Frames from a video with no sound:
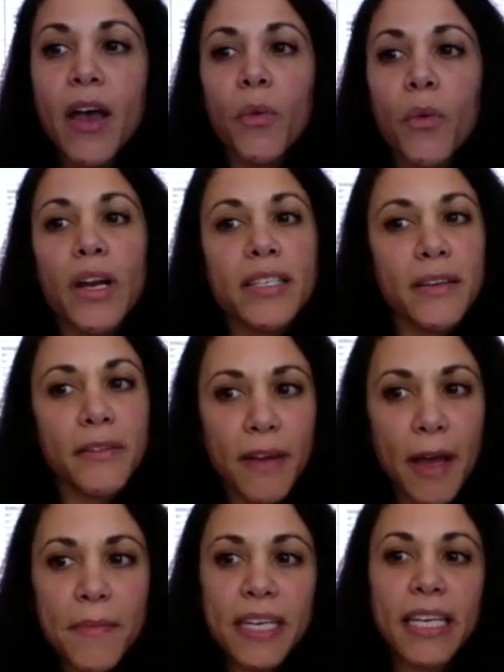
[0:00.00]
Whereas the
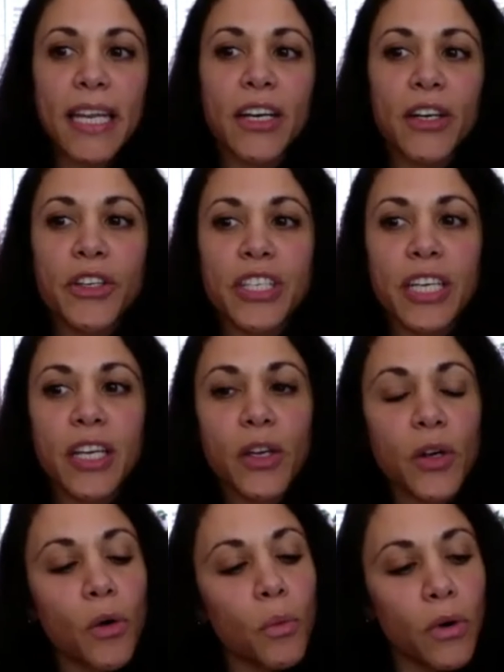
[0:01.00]
feminine energy,
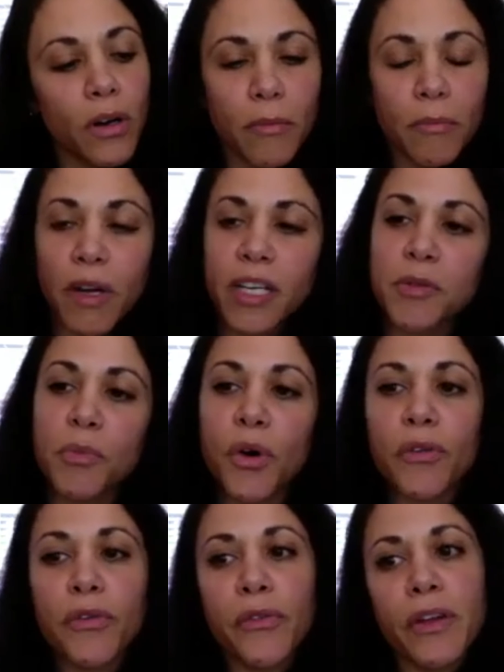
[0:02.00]
we're much more
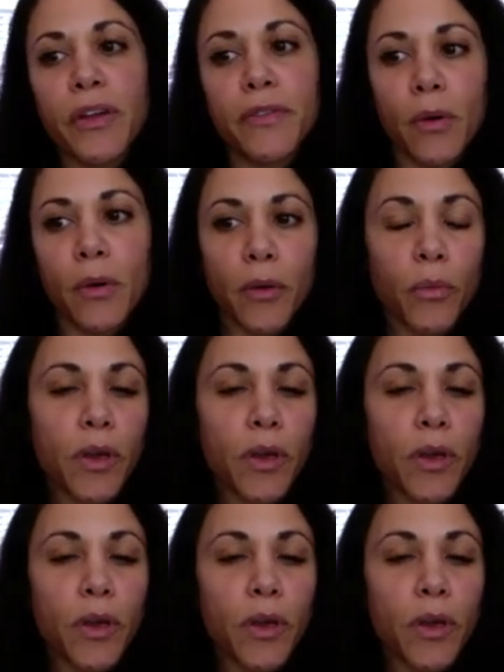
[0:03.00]
free flowing.